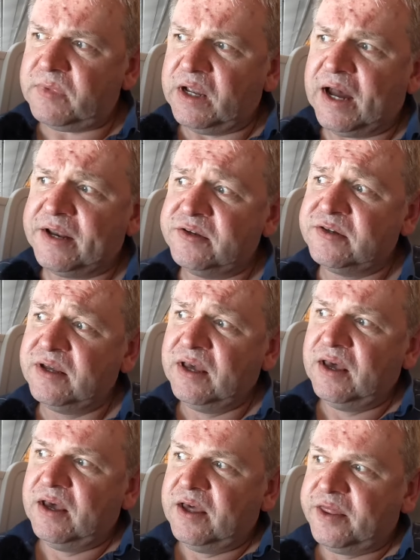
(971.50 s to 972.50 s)
And
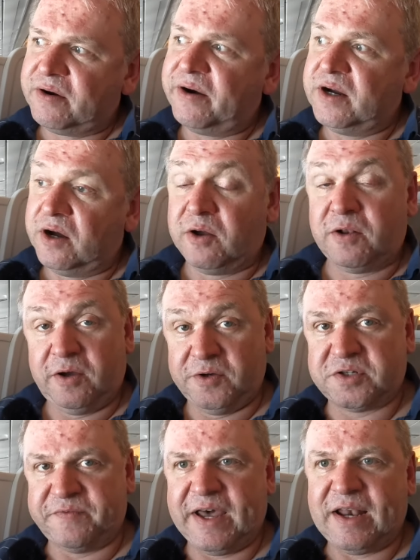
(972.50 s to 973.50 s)
there are a whole
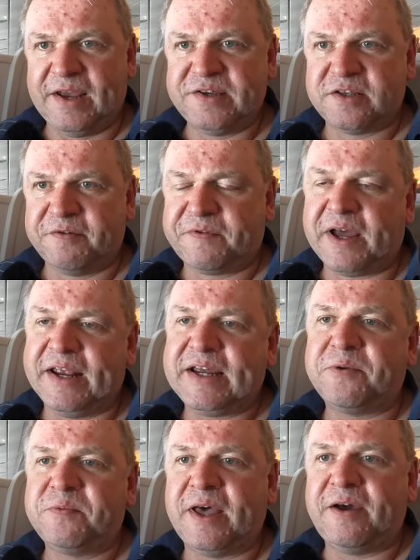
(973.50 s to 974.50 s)
host of airlines that fly
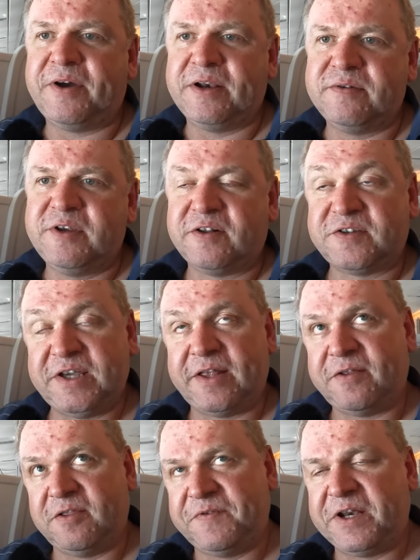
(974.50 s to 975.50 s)
down there, and you'll see
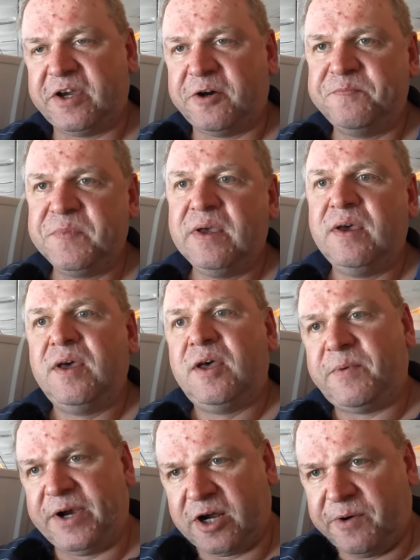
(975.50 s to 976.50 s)
that on the video
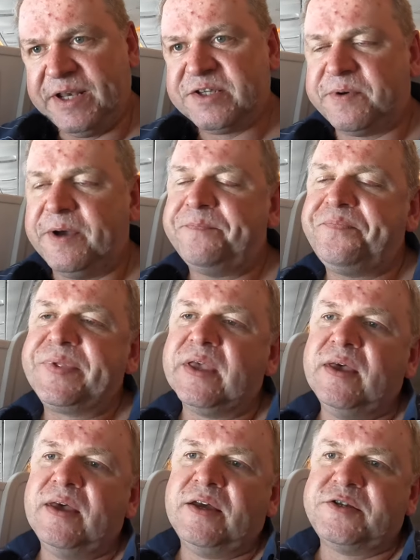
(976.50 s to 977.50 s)
when I go into it.
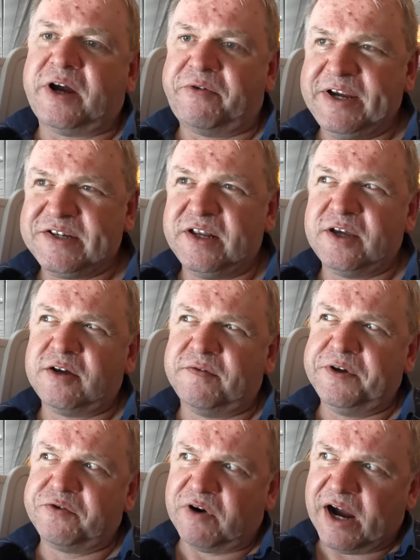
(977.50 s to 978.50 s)
So I recently
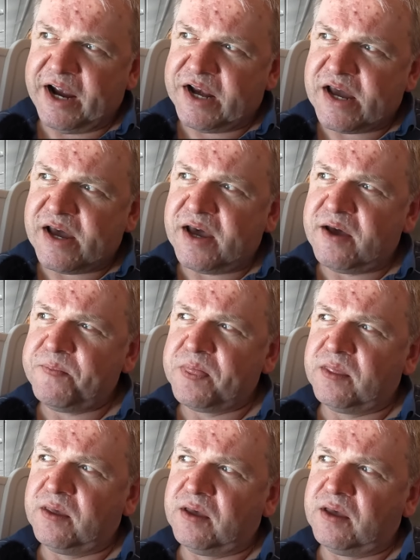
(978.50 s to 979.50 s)
covered Ryanair,
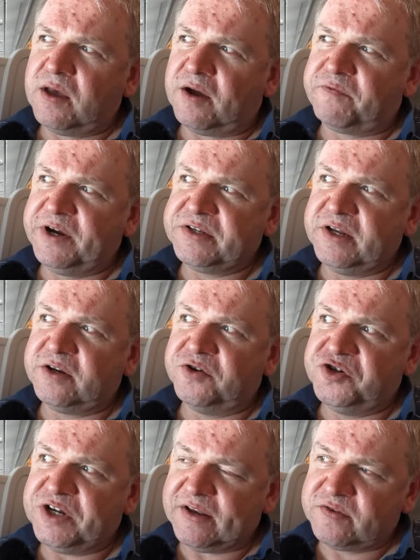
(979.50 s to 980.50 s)
I've recently
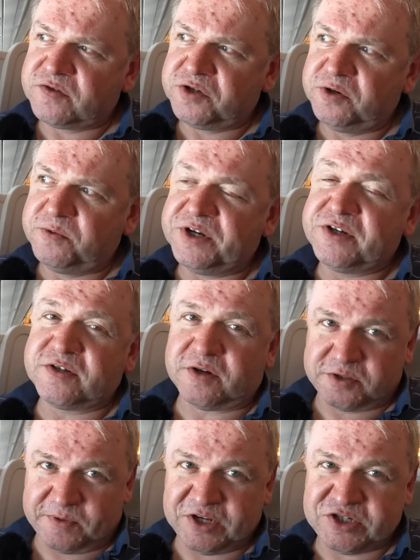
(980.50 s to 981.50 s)
done Jet2, which is
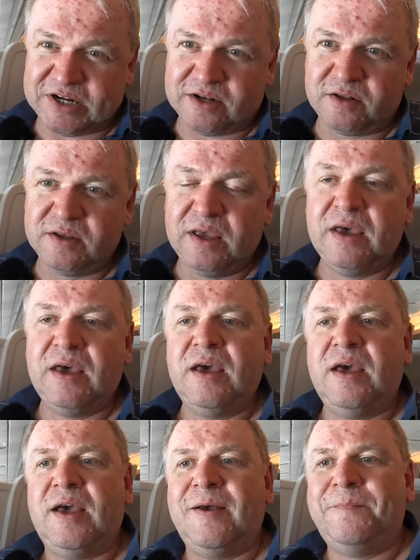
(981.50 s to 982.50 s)
also on the channel,
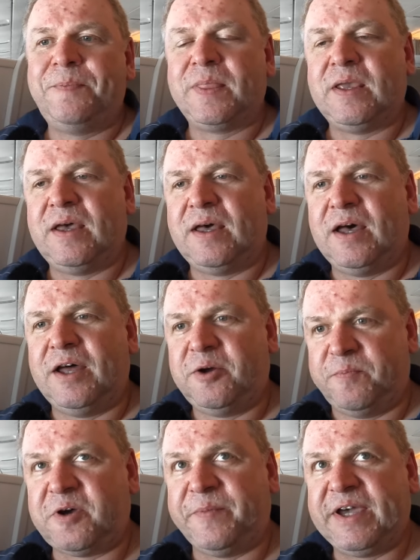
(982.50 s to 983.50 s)
and
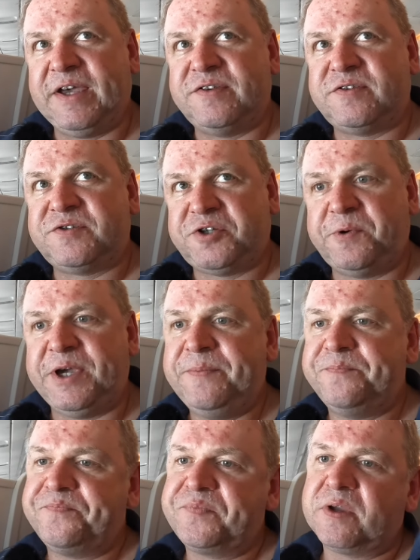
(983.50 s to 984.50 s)
upcoming is TUI,
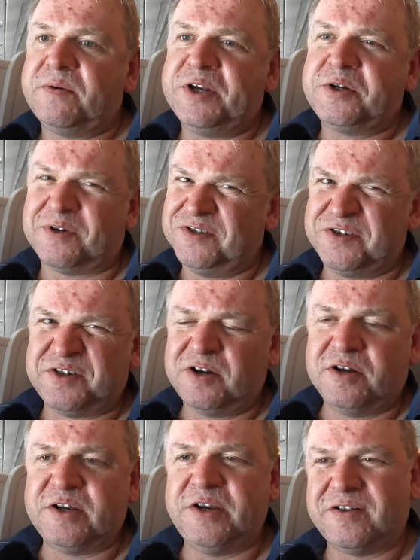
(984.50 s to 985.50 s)
which wasn't so
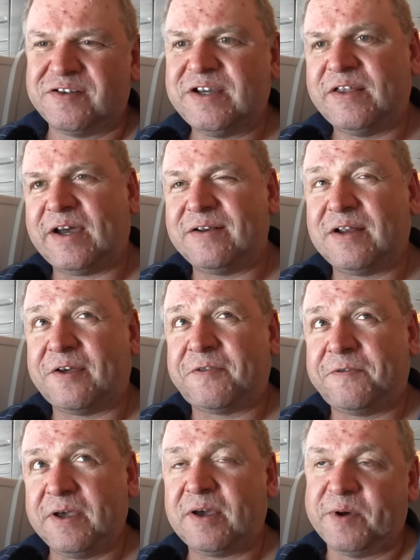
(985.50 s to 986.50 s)
good, and you'll see that. I
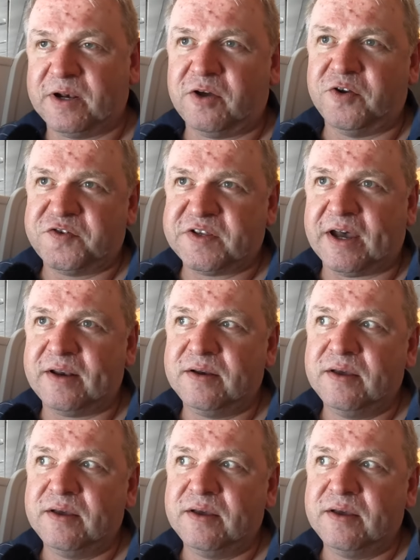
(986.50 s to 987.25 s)
think I'm going to launch that.